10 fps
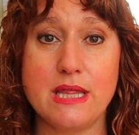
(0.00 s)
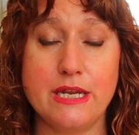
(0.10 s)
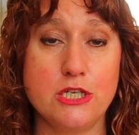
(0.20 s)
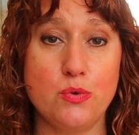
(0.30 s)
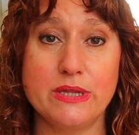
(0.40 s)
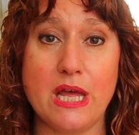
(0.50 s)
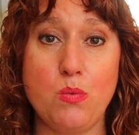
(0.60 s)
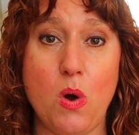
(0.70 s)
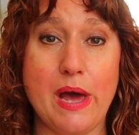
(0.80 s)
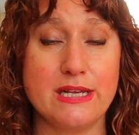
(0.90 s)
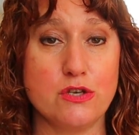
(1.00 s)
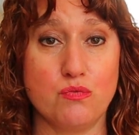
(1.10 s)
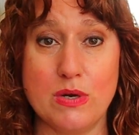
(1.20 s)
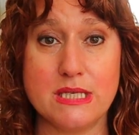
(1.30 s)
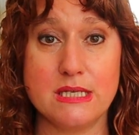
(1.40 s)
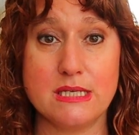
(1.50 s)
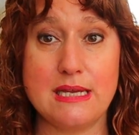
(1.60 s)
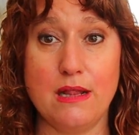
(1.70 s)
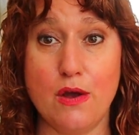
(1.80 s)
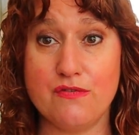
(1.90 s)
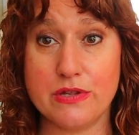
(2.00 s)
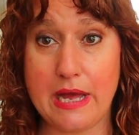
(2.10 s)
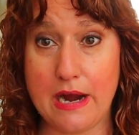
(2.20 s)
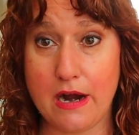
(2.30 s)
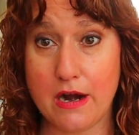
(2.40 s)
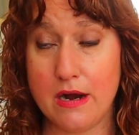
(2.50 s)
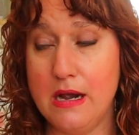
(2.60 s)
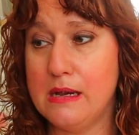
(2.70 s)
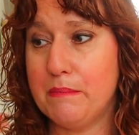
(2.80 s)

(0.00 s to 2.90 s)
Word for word: They do what they want. It's a risk to sell over there.